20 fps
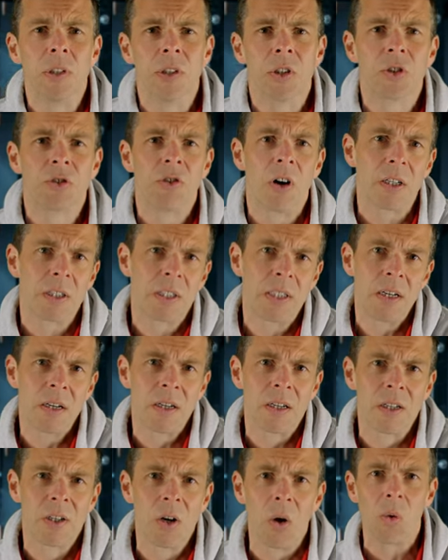
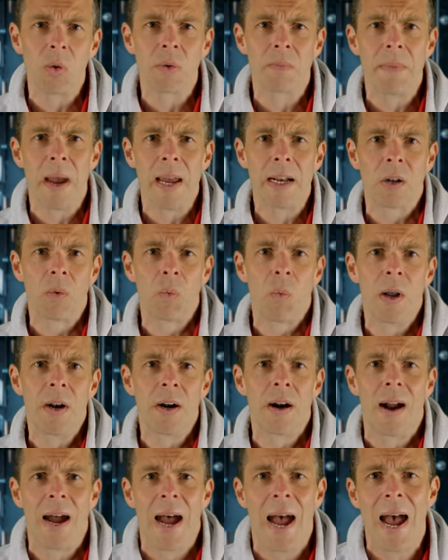instructor, gold medal
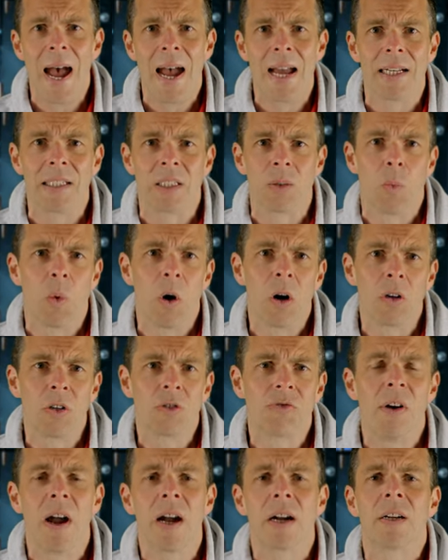winner and world
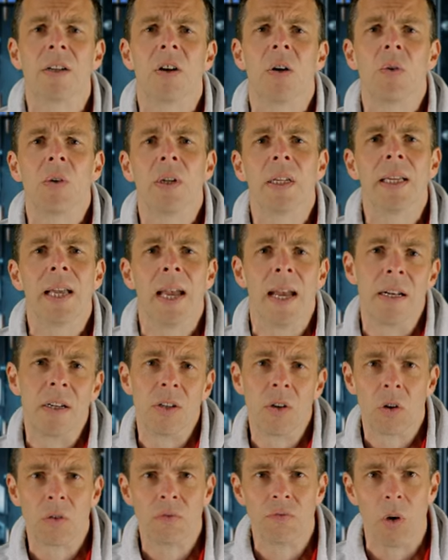record holding
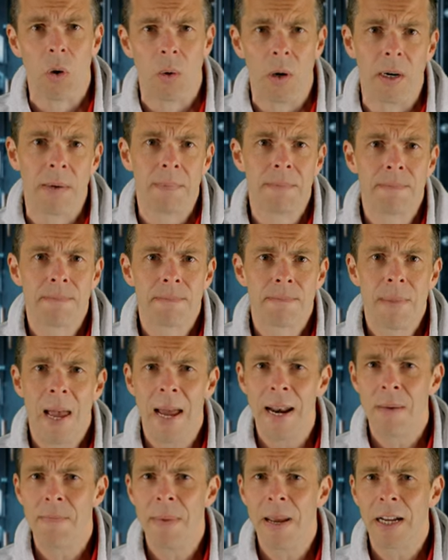indoor rower.
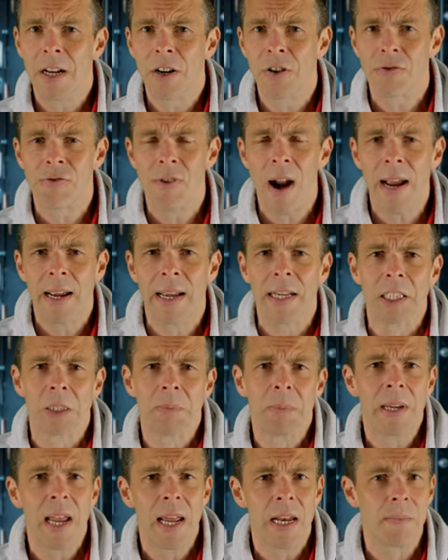And I make a cracking
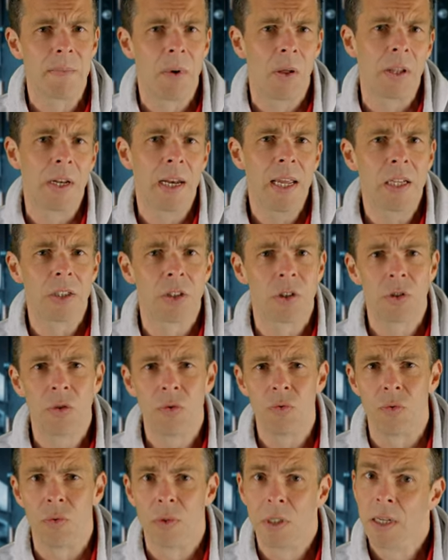spaghetti bolognese
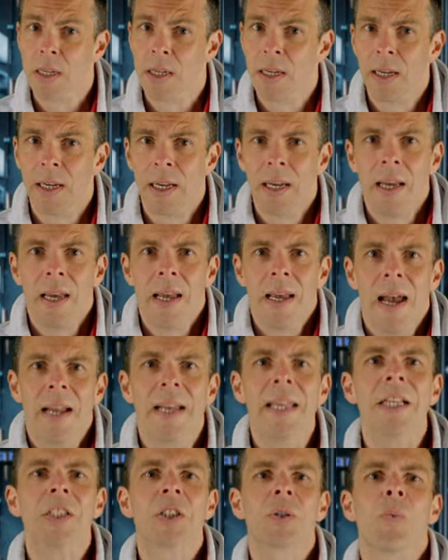too. In
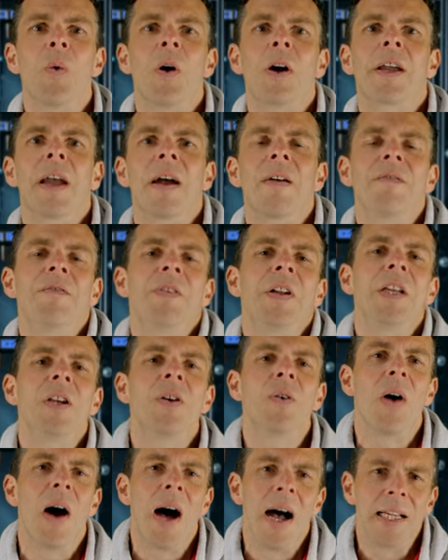each workout
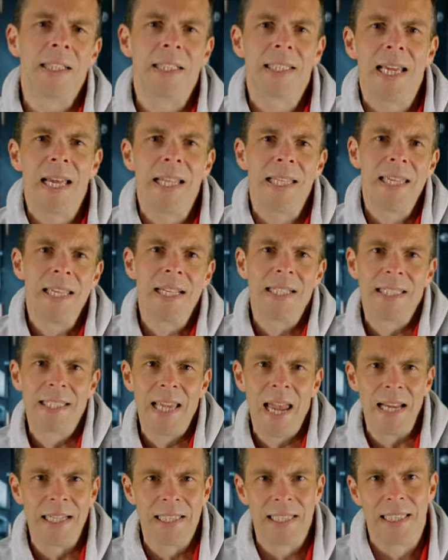video I set the
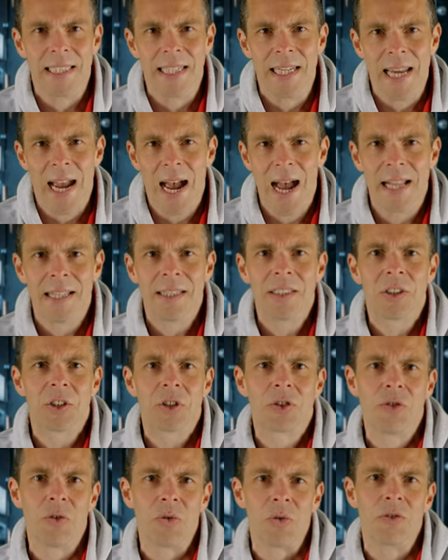intensity and the
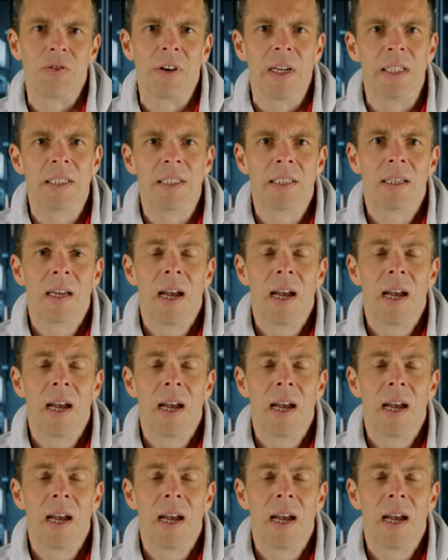stroke rate,